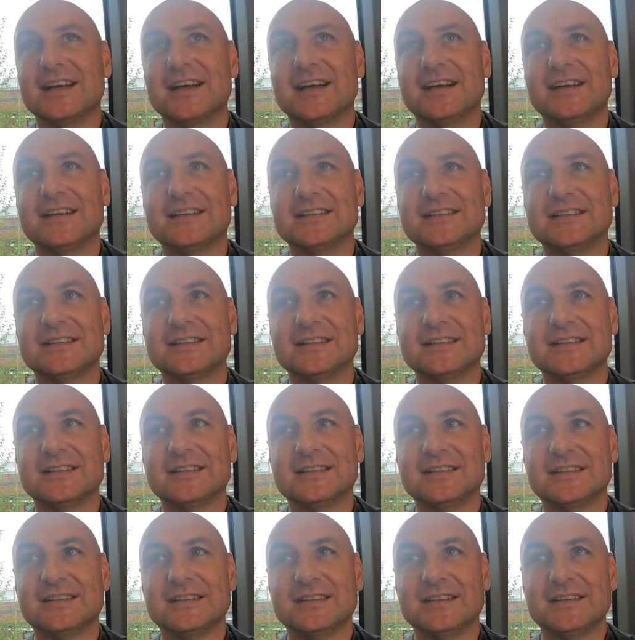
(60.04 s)
a
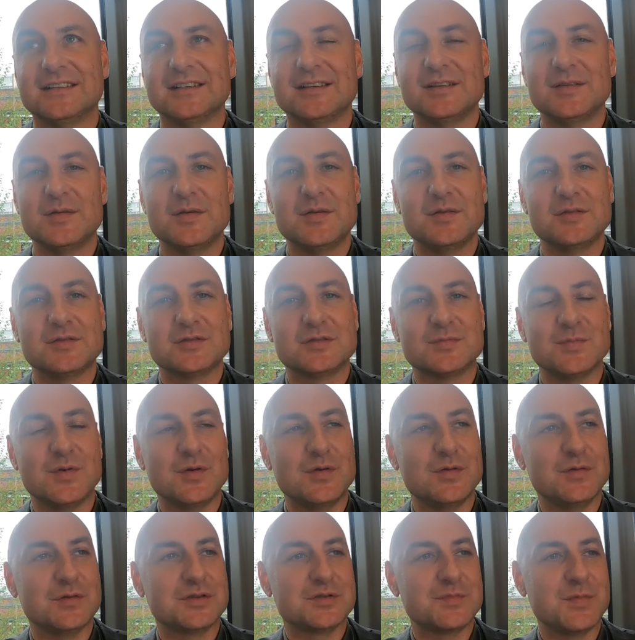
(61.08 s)

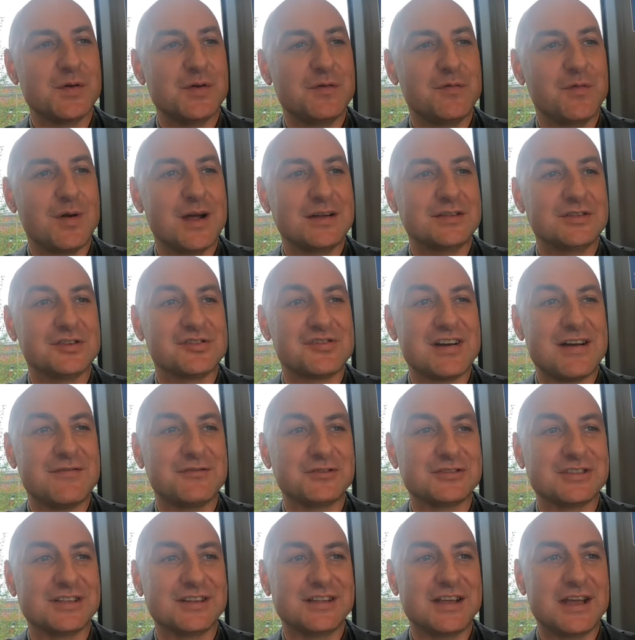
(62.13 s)
smooth way to
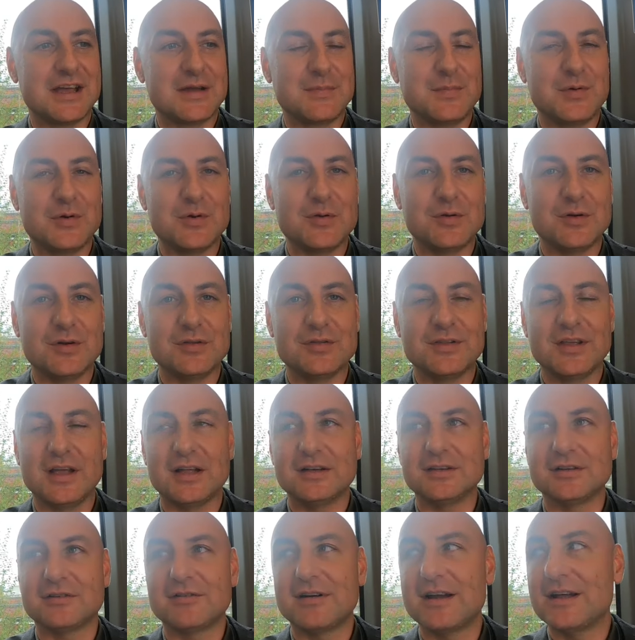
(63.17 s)
travel to the airport on the
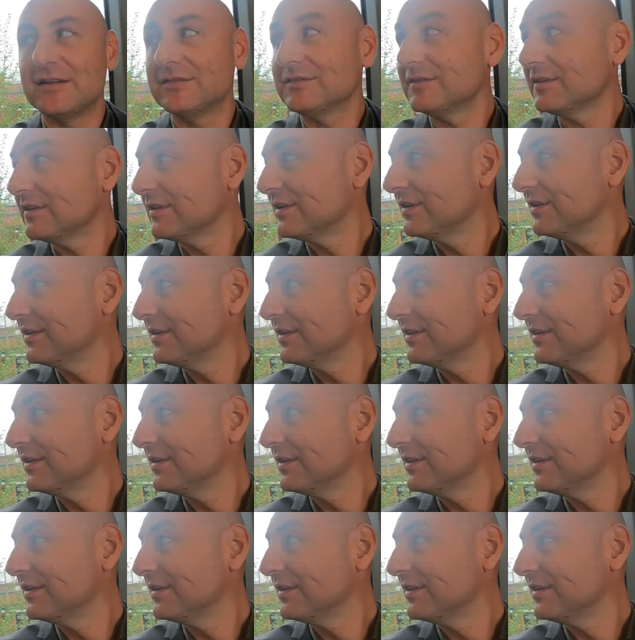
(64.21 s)
underground.